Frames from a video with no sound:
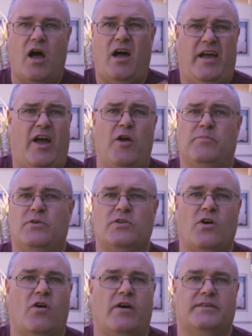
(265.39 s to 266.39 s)
I hope you
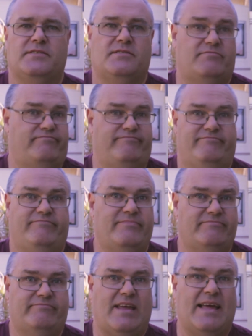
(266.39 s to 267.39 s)
guys
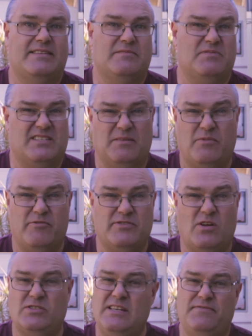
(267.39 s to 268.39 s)
had some similar results.